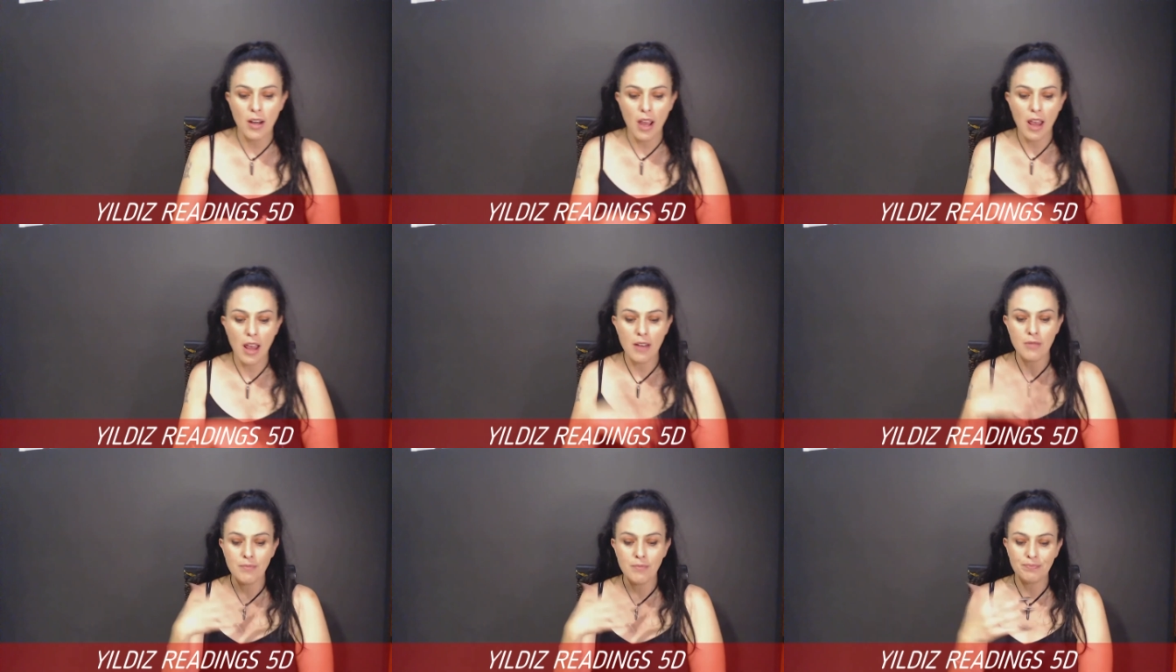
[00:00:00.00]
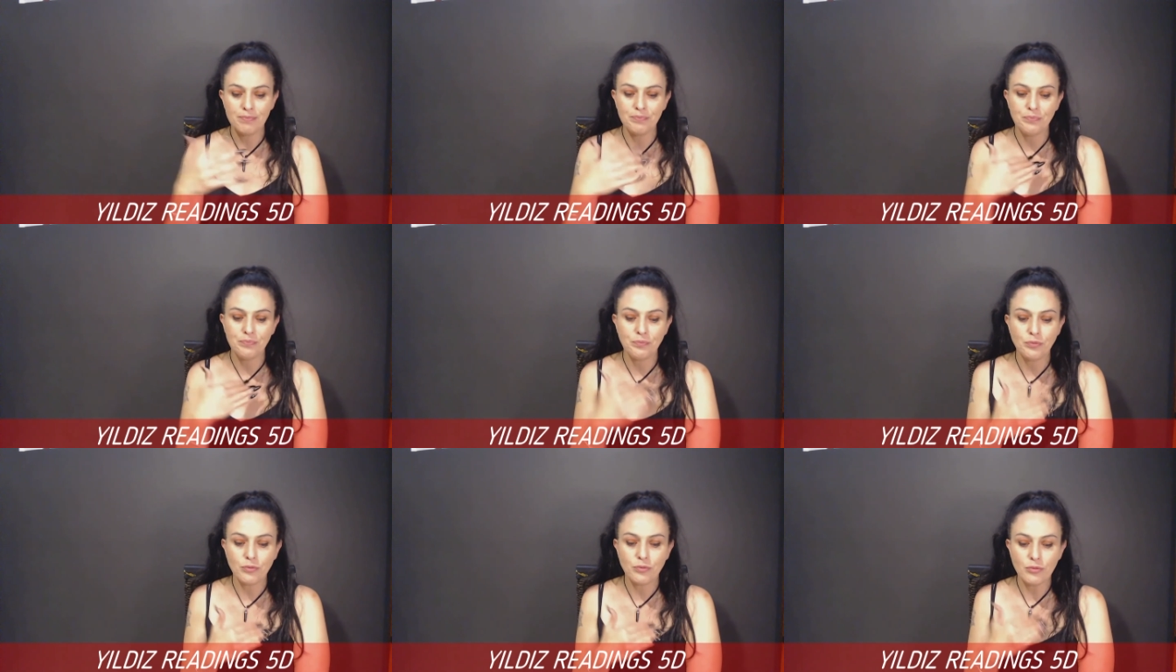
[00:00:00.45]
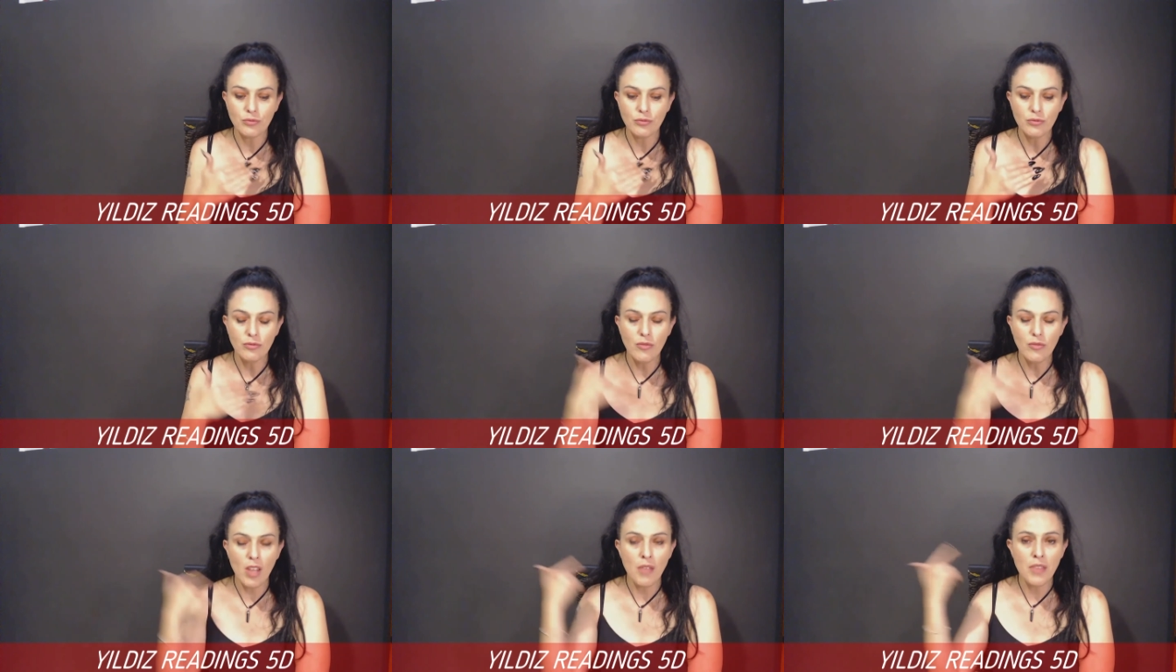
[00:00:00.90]
and
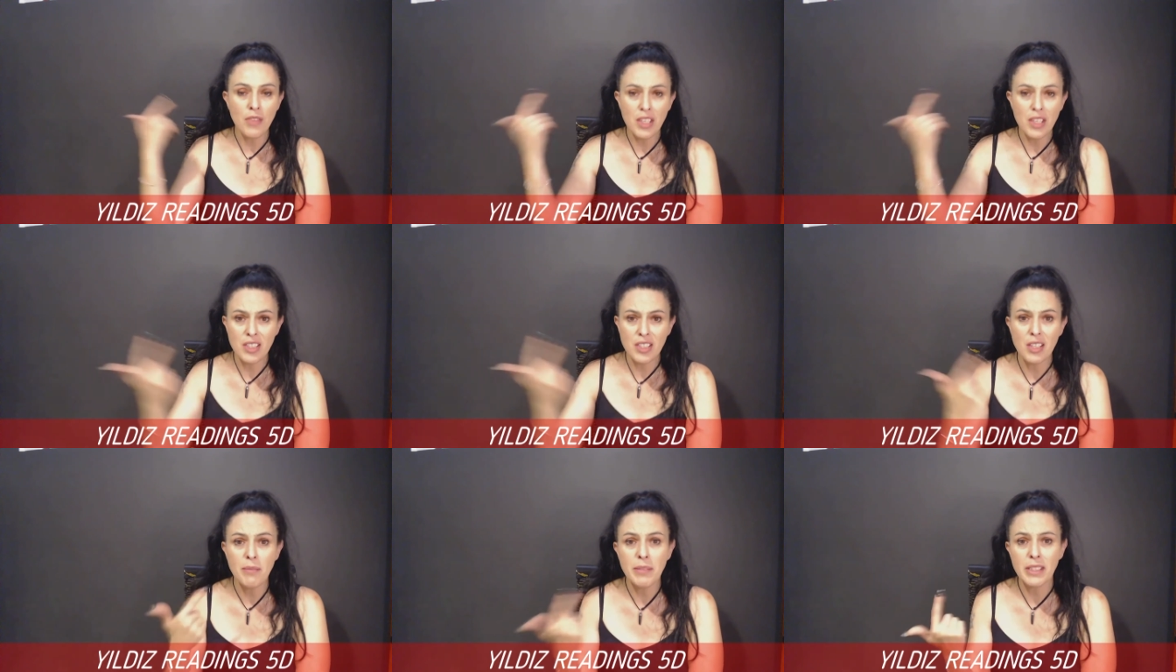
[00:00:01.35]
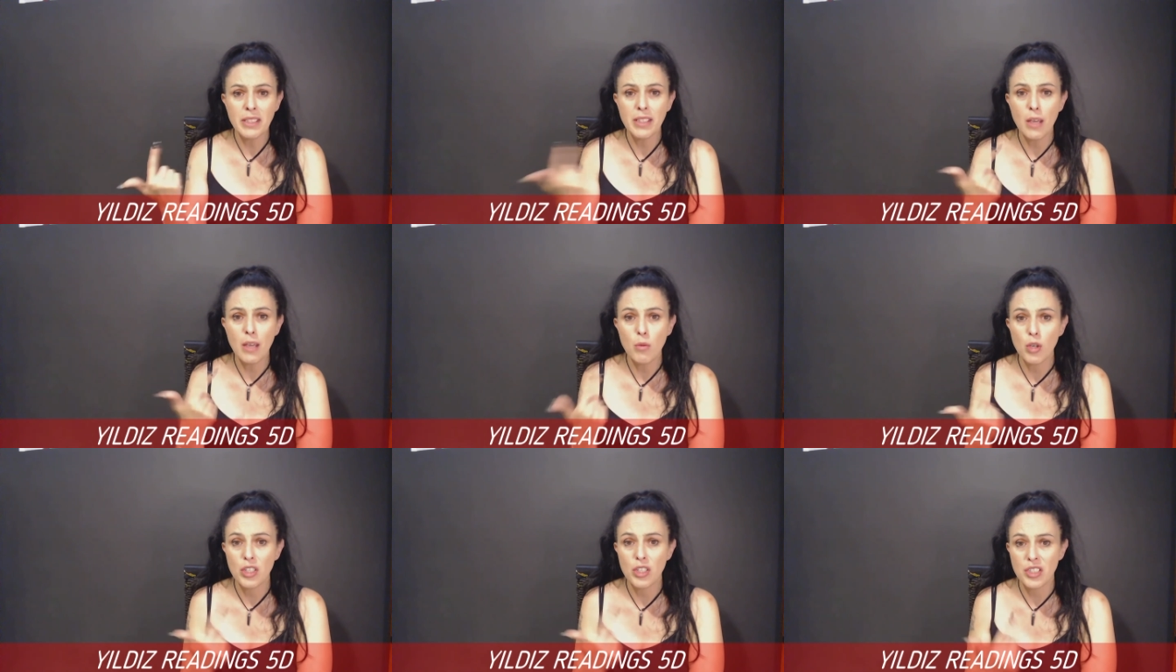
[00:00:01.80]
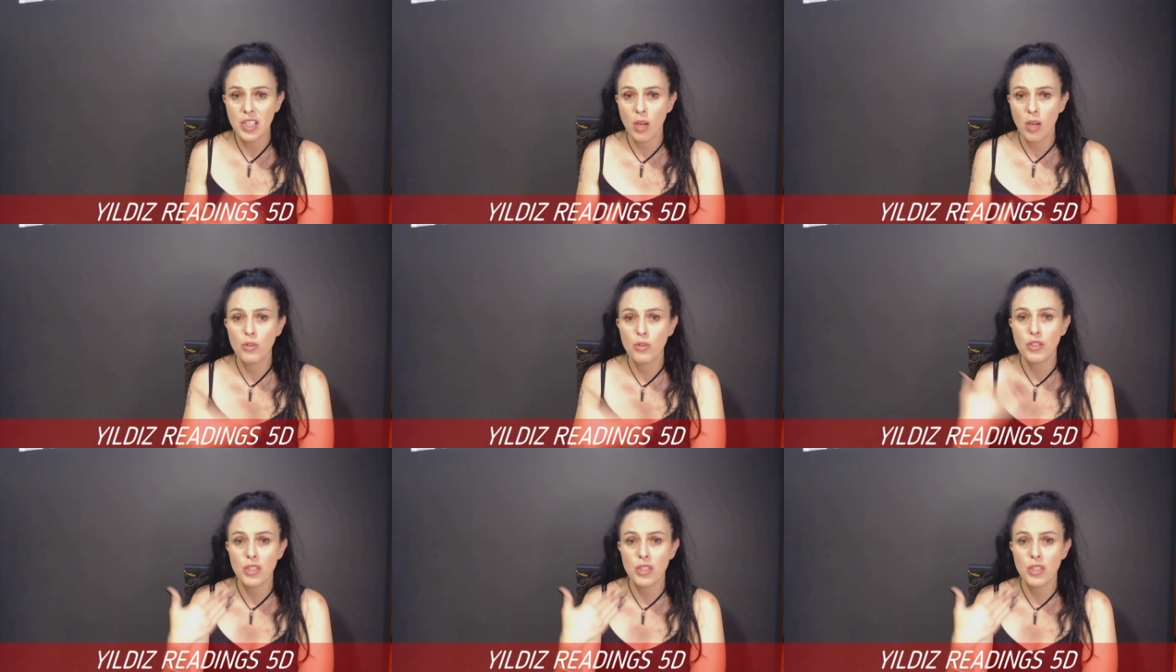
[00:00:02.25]
there's something they want to tell you.